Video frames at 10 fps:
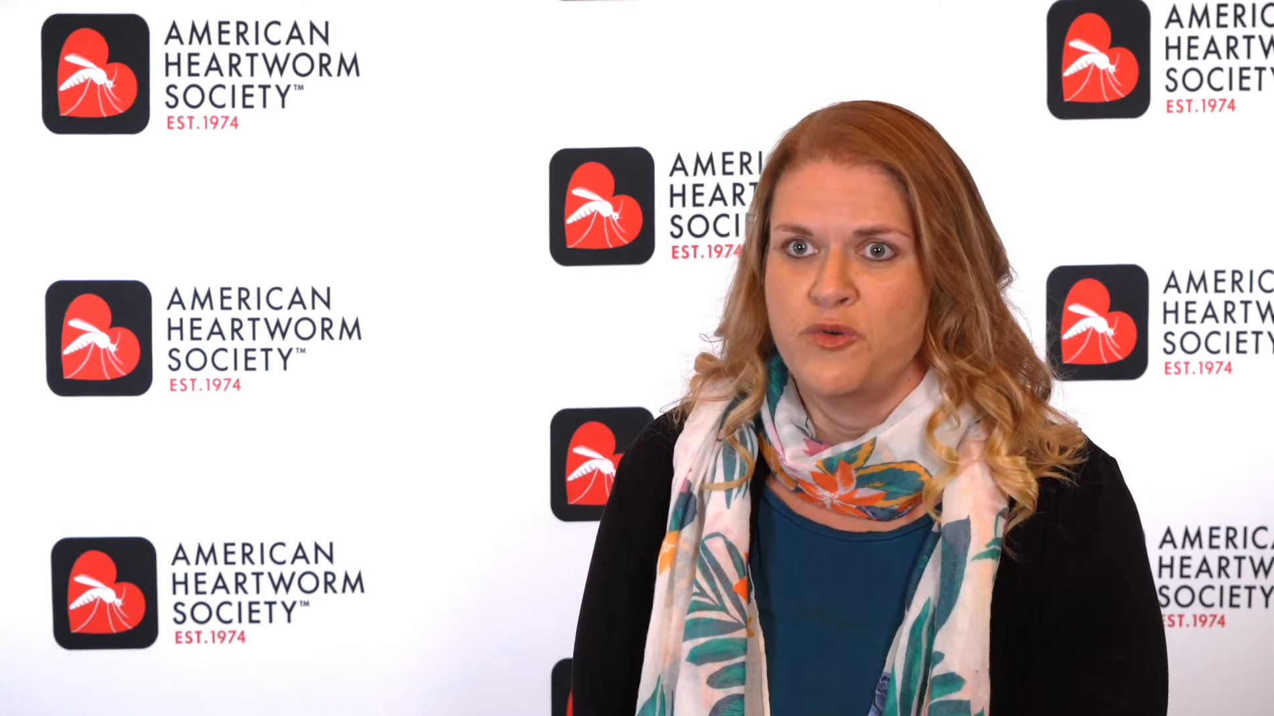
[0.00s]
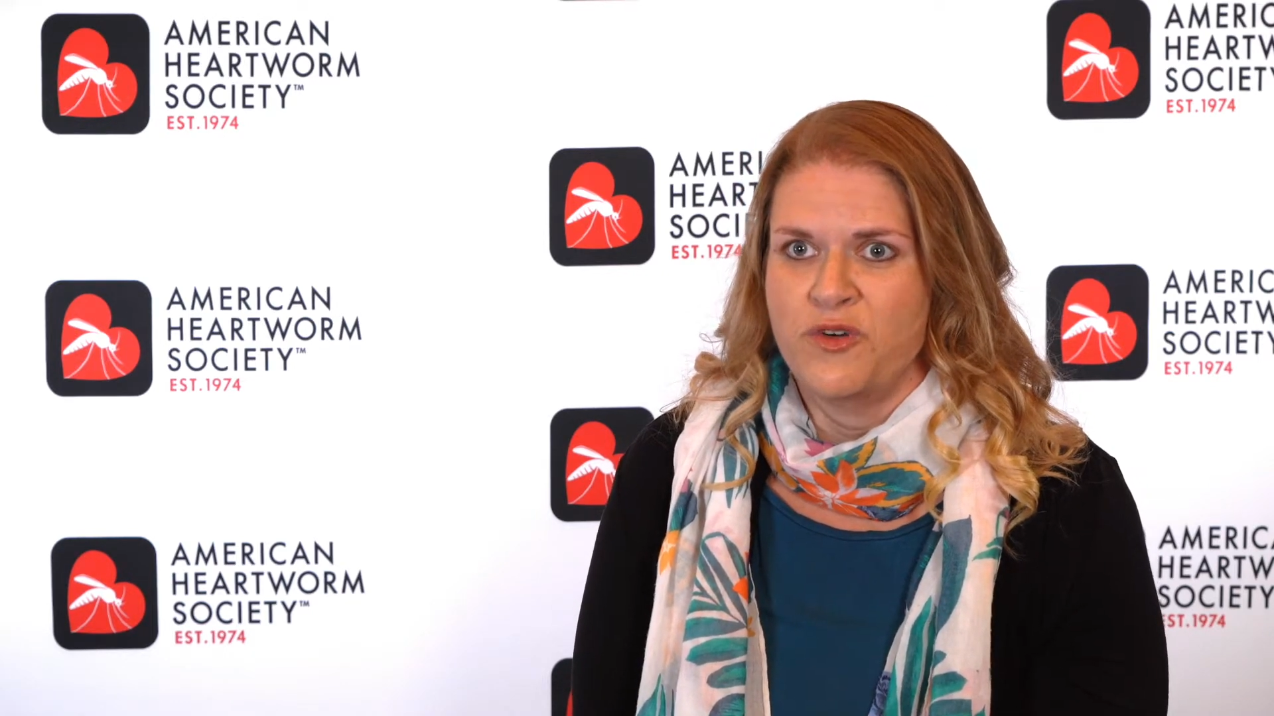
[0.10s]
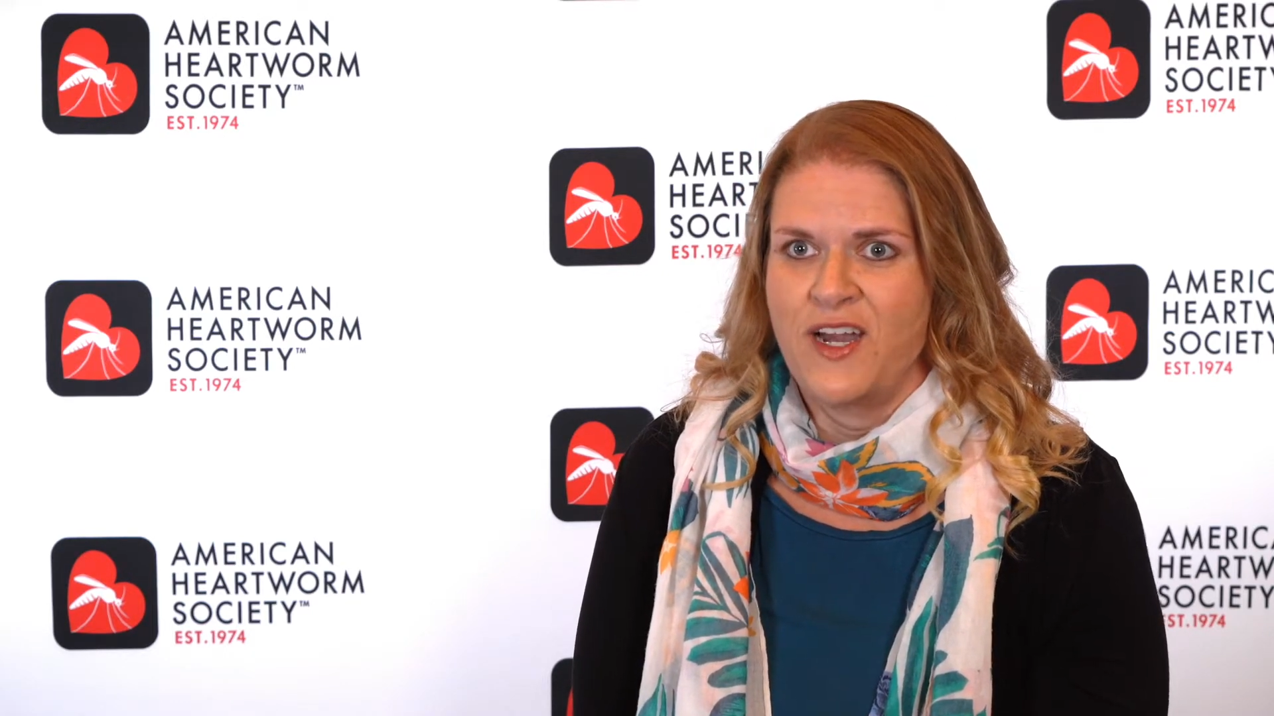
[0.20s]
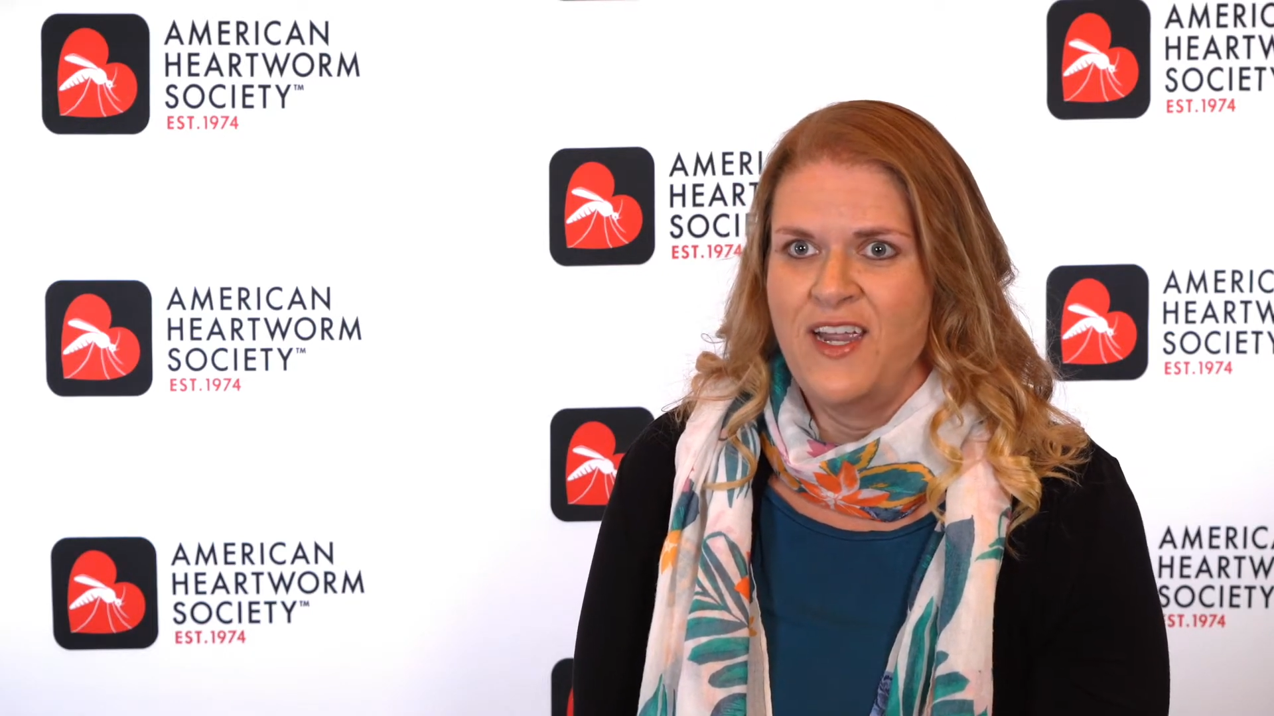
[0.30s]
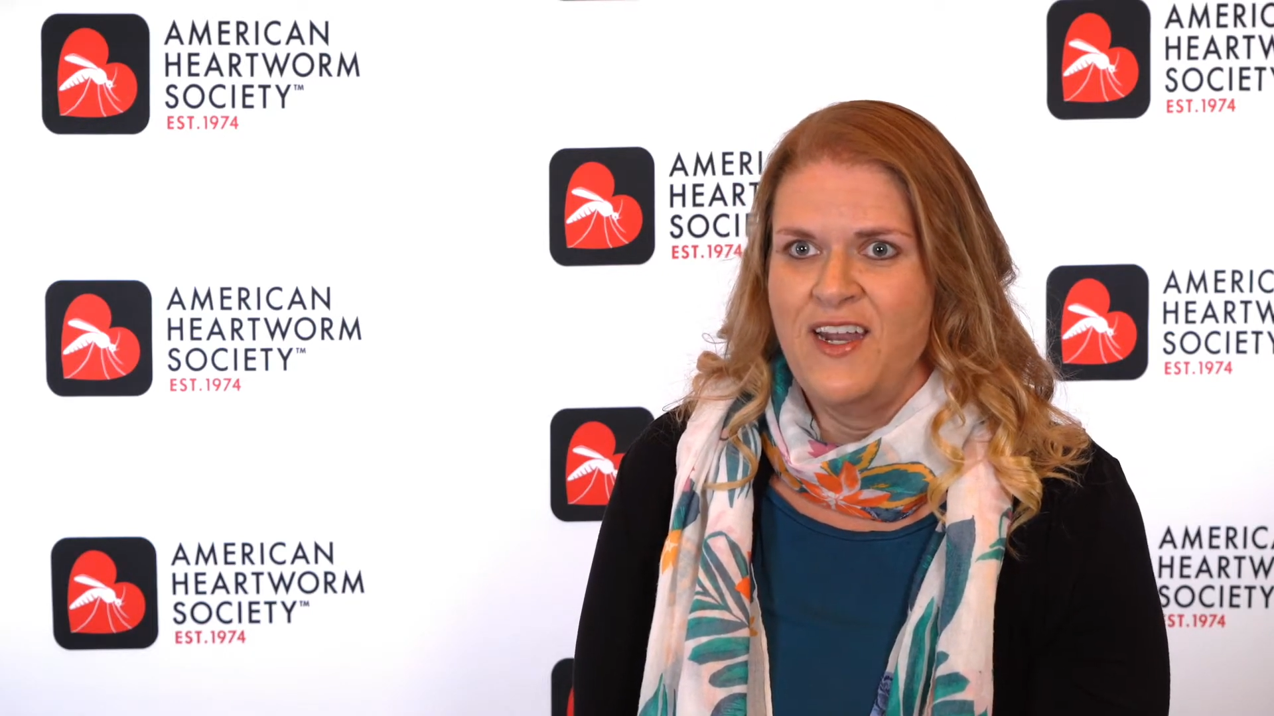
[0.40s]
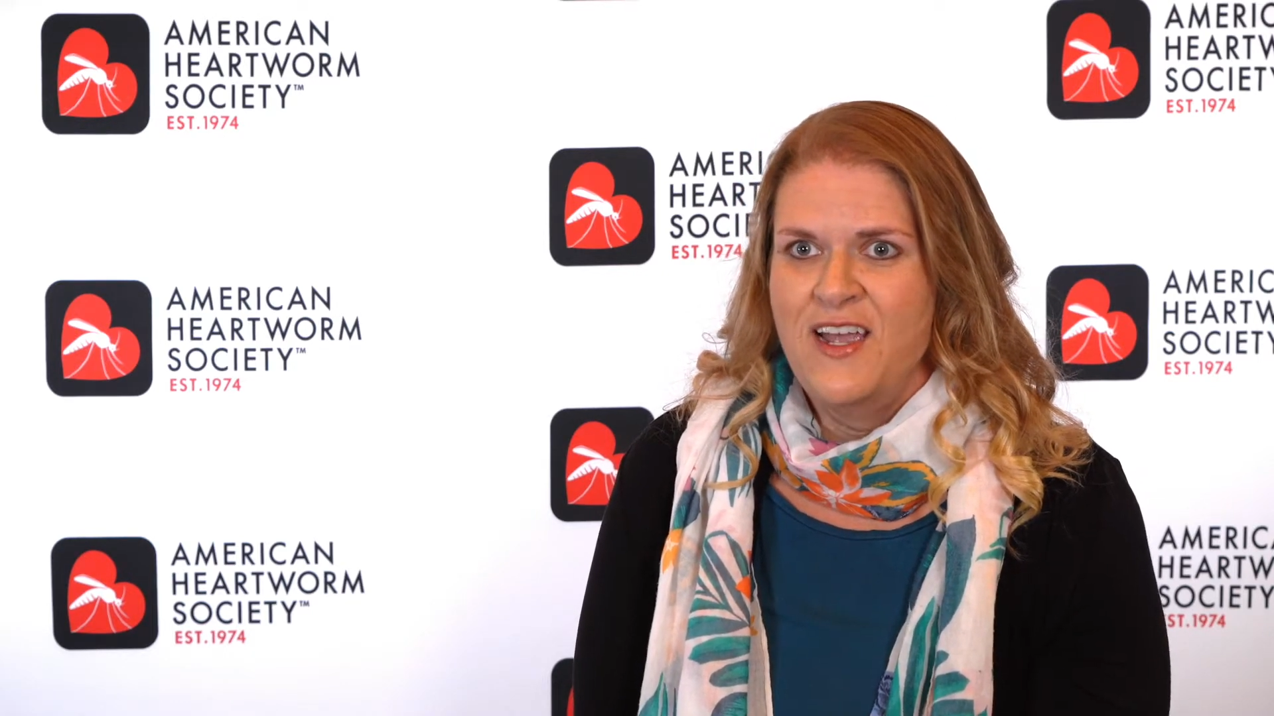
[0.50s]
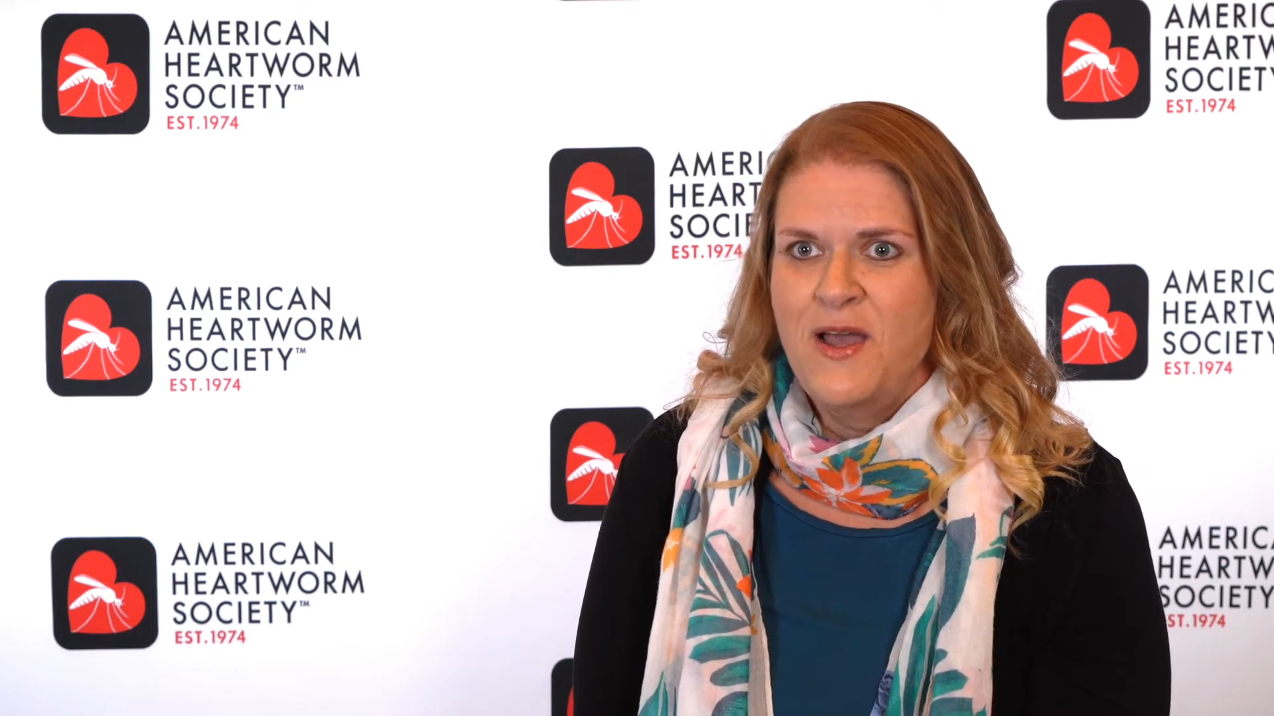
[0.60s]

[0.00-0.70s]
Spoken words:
right?